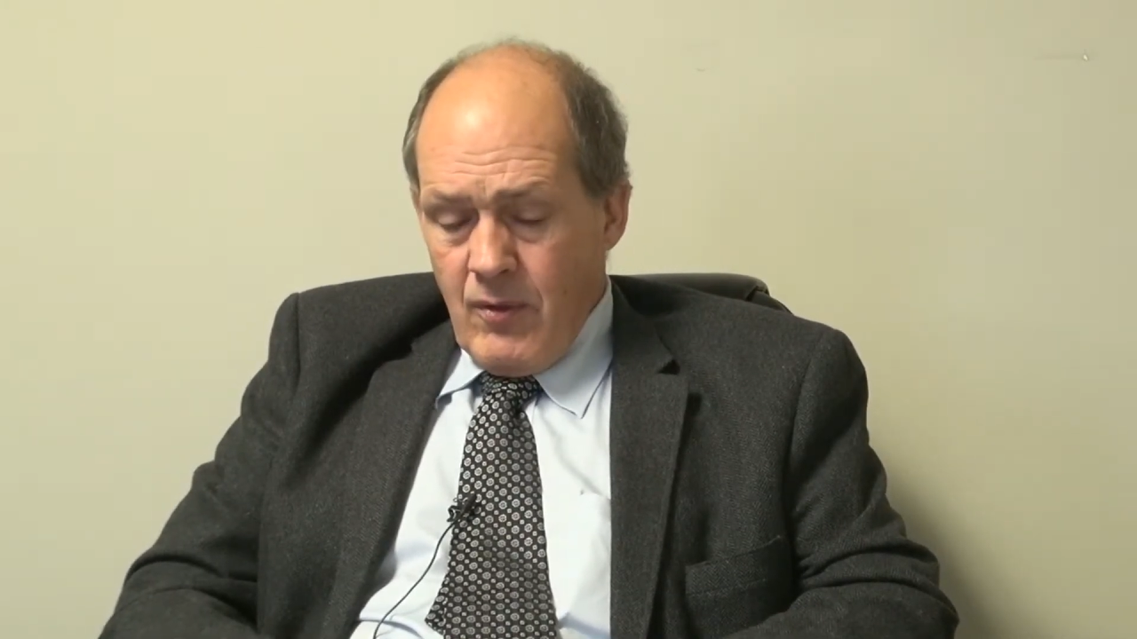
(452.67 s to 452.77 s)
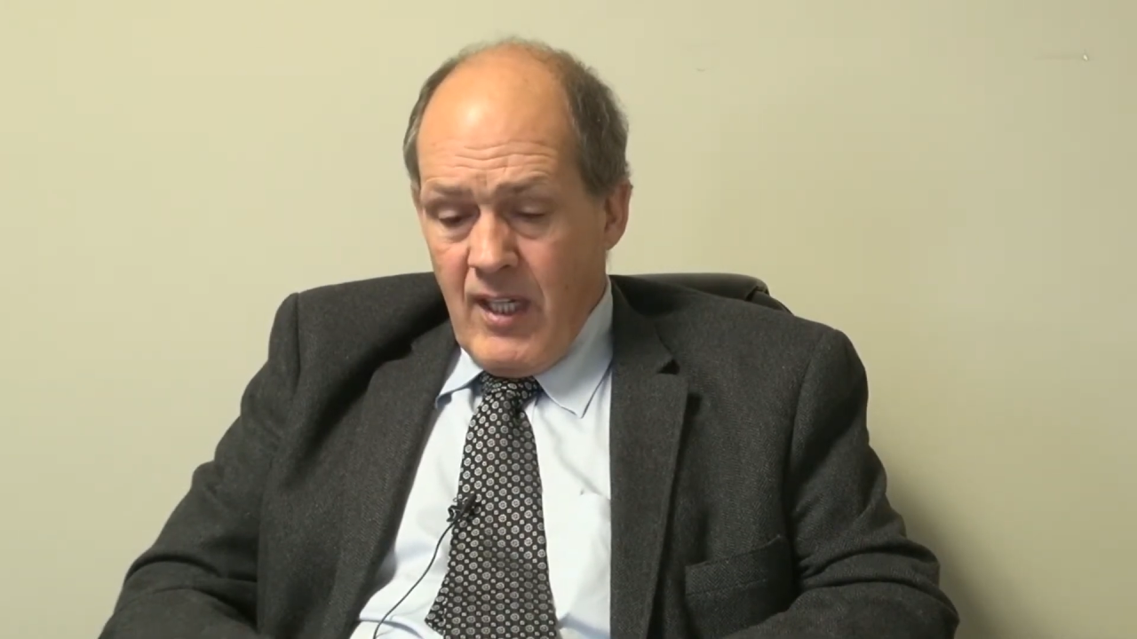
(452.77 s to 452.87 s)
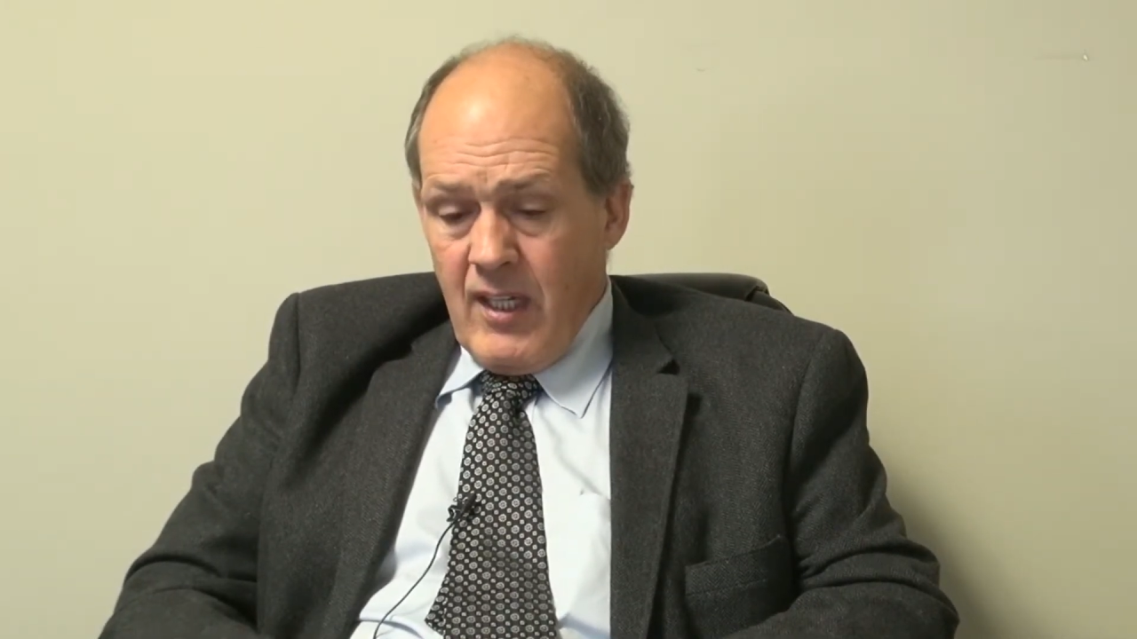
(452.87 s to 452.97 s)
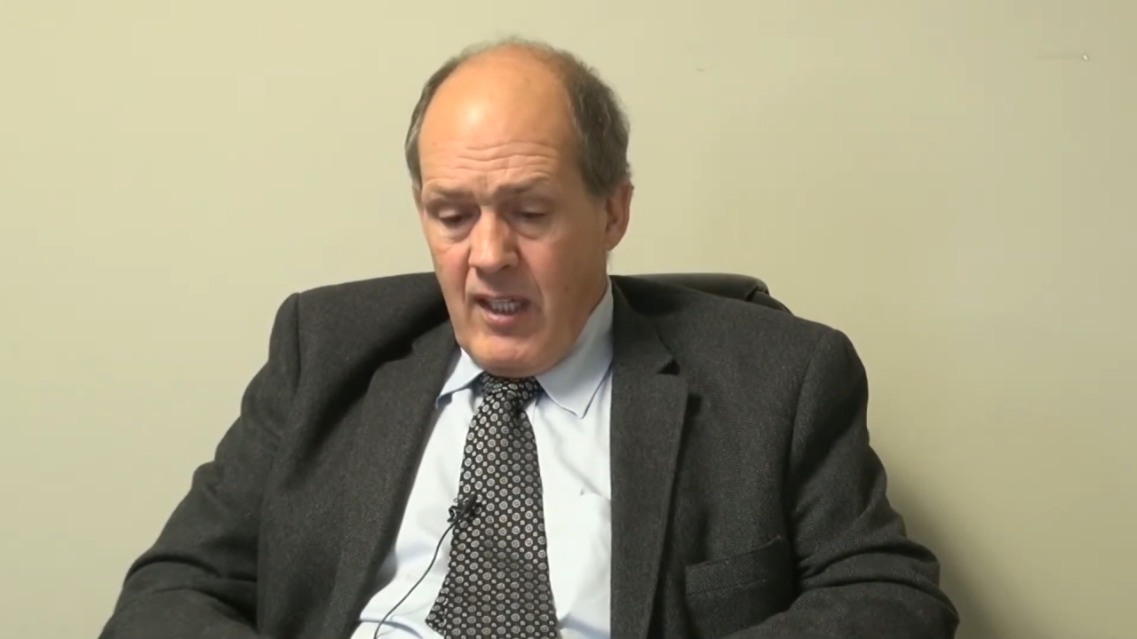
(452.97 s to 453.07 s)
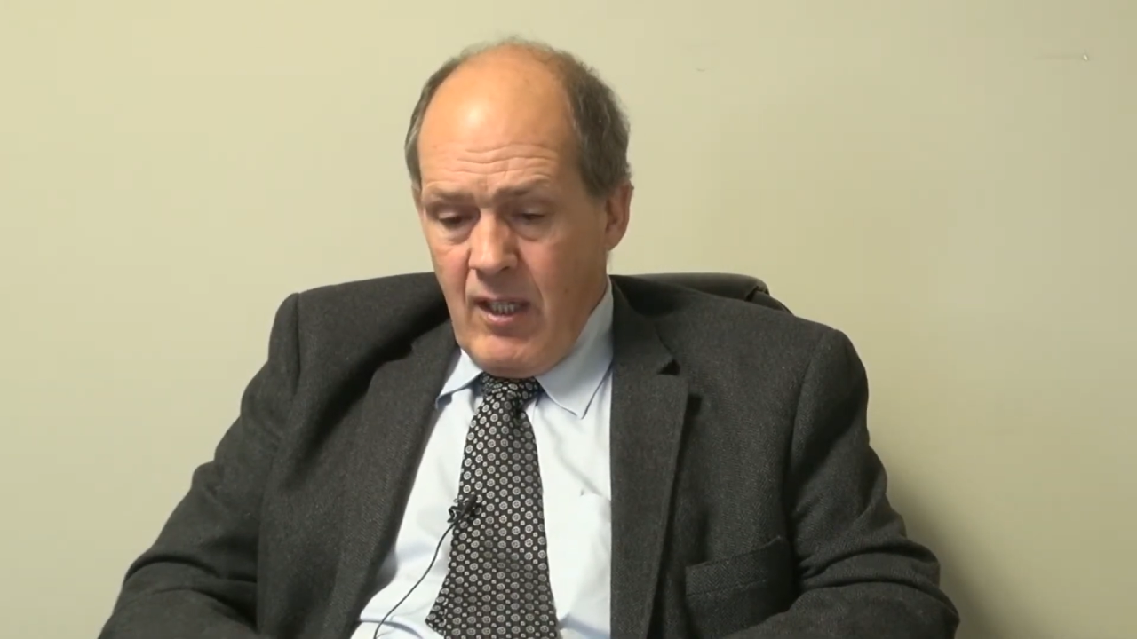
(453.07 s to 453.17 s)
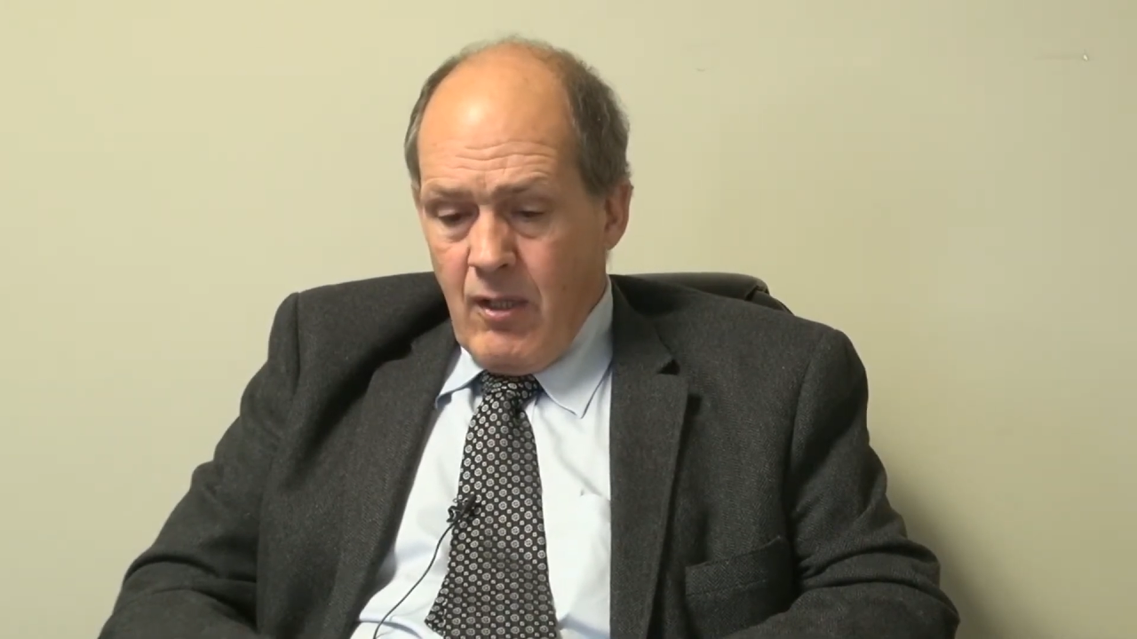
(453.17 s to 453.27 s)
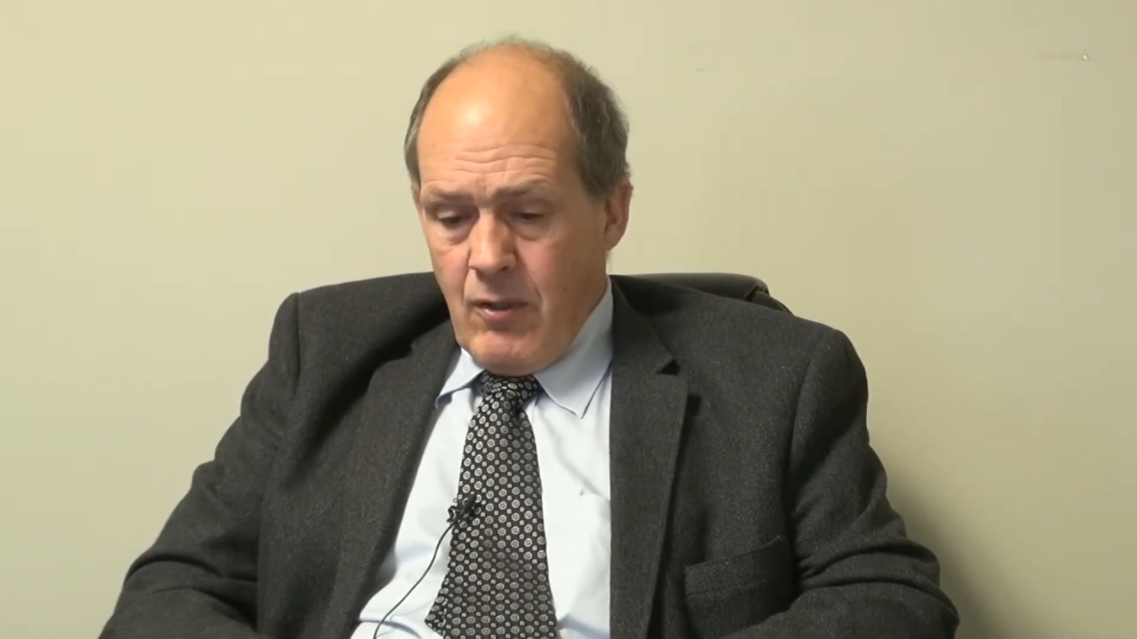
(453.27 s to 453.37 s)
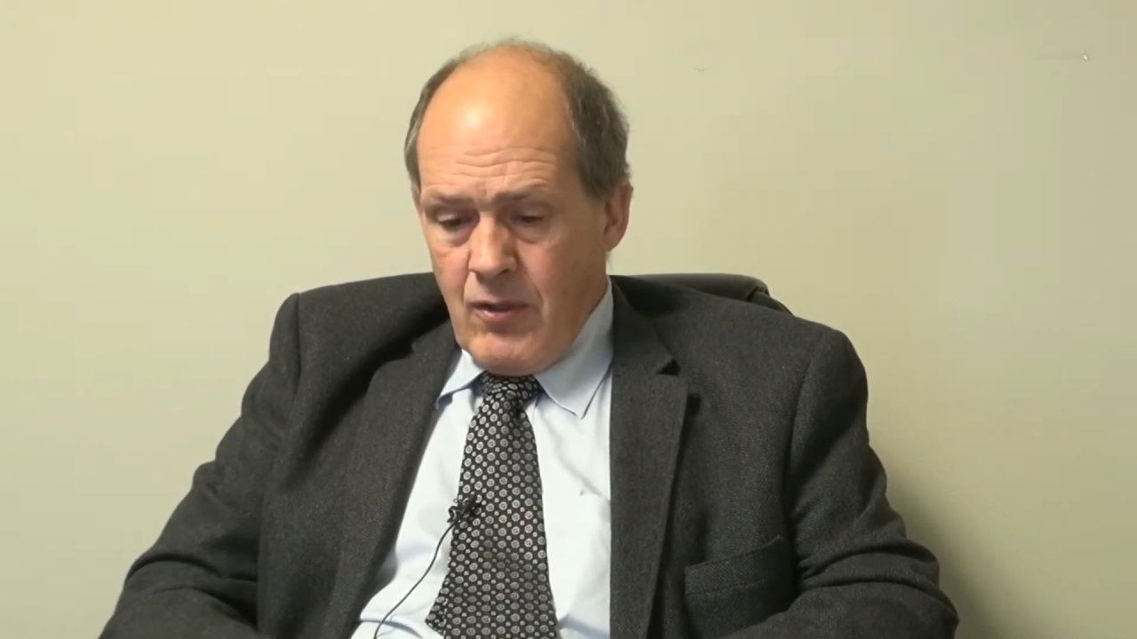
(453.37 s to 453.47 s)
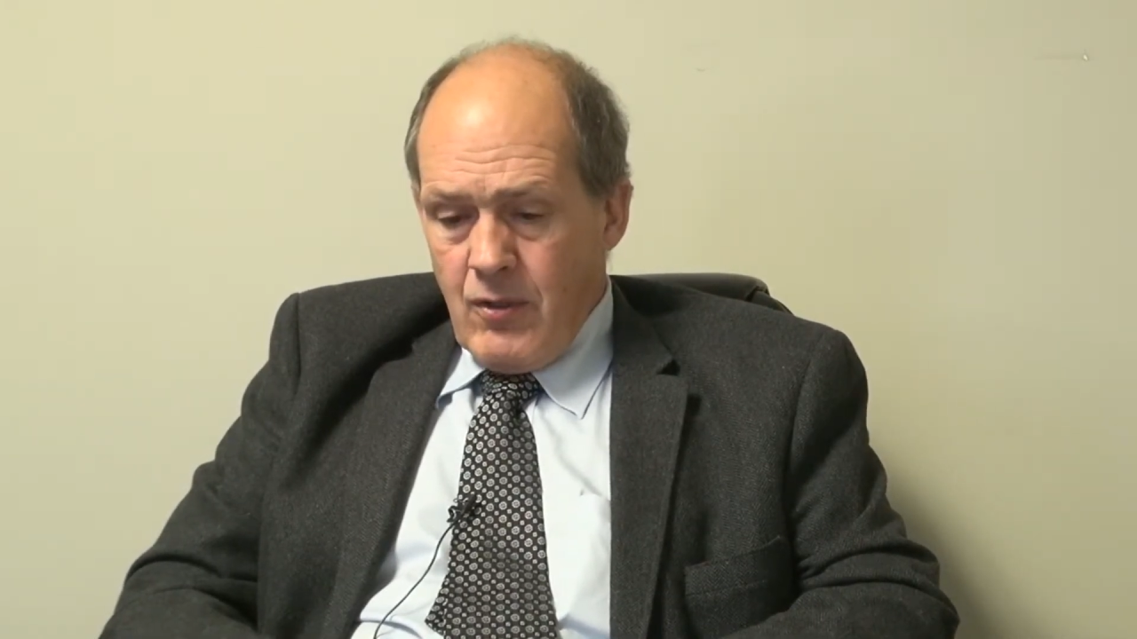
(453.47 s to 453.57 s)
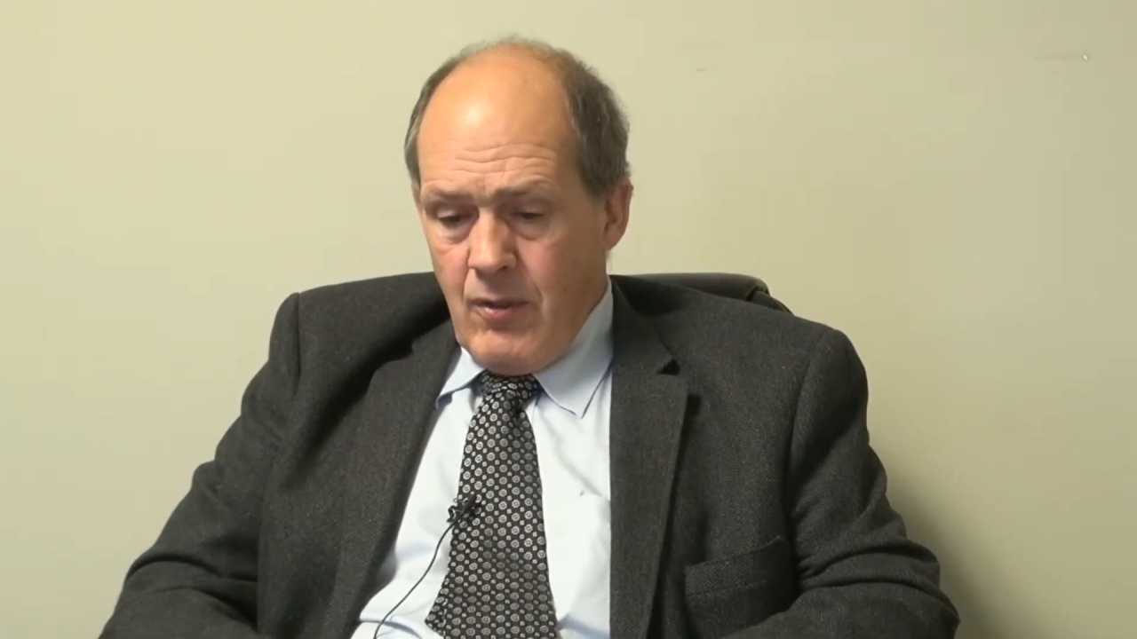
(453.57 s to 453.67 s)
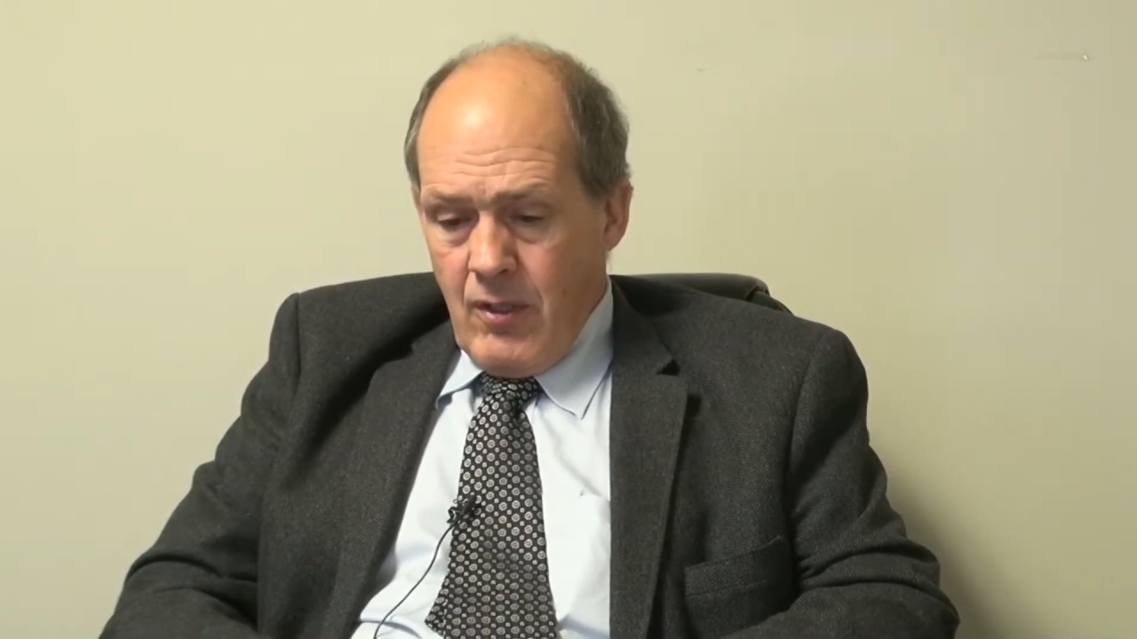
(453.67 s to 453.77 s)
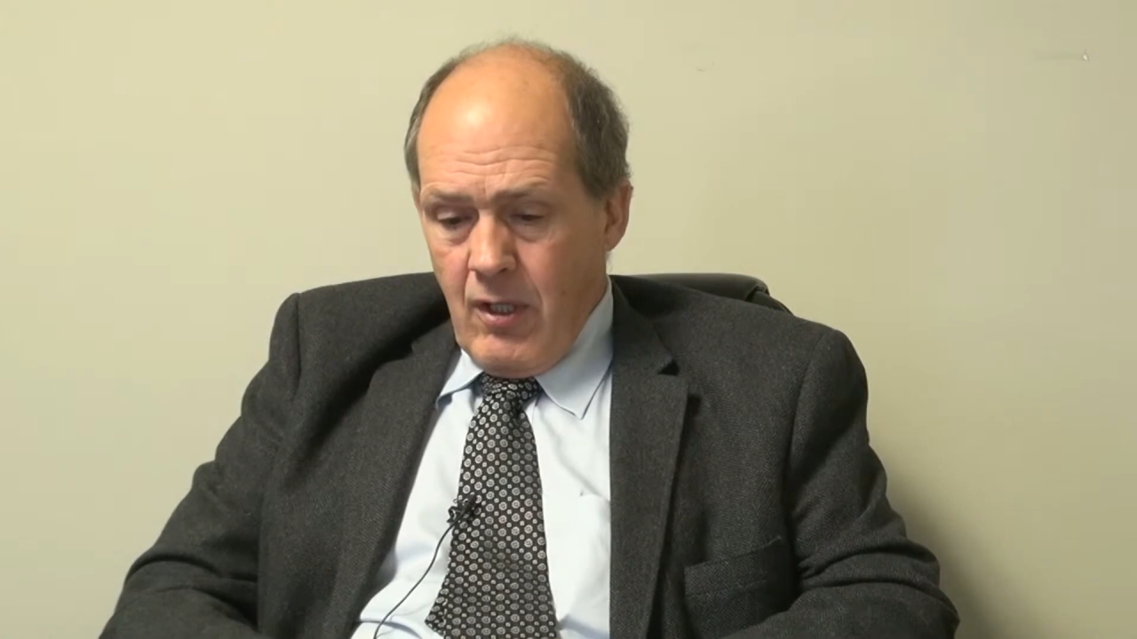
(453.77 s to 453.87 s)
that he understood